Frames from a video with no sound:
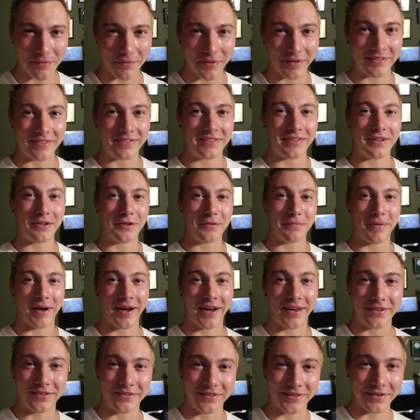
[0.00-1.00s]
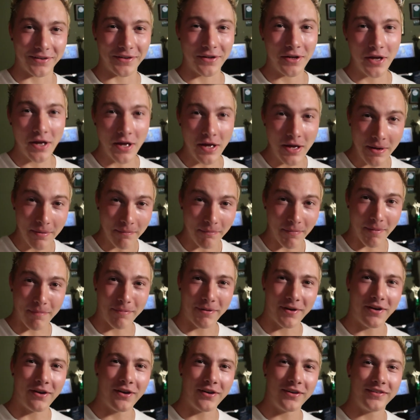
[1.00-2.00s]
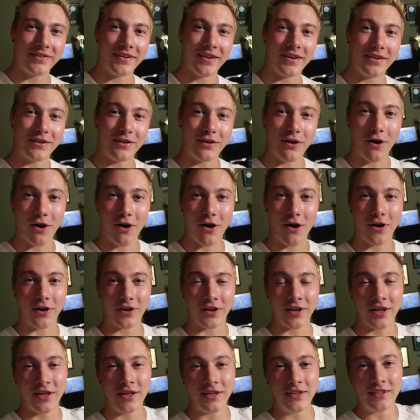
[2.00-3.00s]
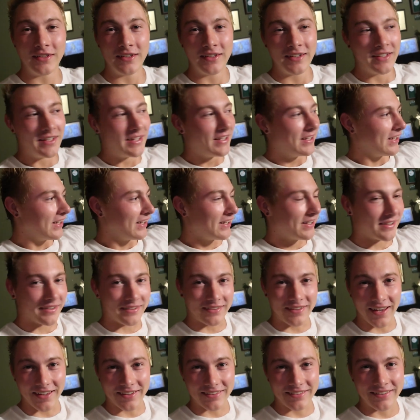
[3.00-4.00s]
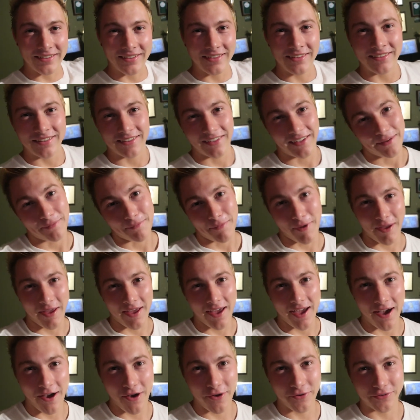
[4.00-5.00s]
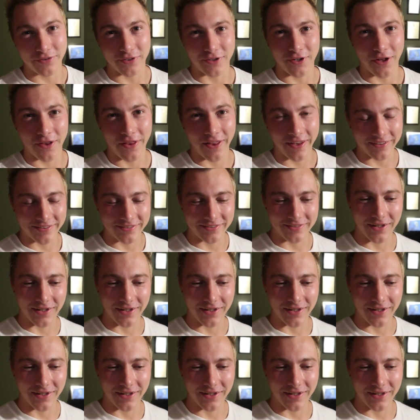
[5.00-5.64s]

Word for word: I'm gonna have to say goodbye to my parents and dog in Texas and my house and all that